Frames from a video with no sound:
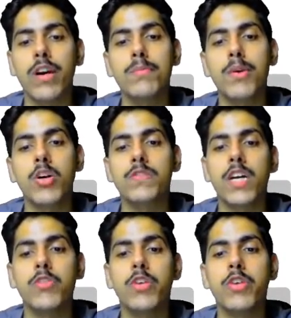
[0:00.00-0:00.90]
because we are
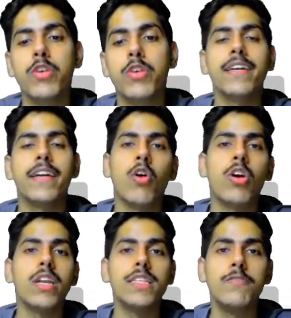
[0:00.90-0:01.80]
going to iterate only
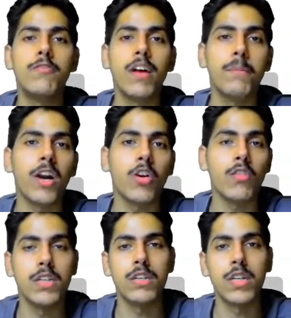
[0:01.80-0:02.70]
the one part of the
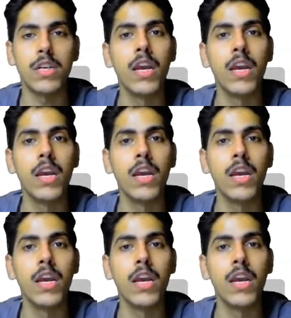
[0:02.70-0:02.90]
tree.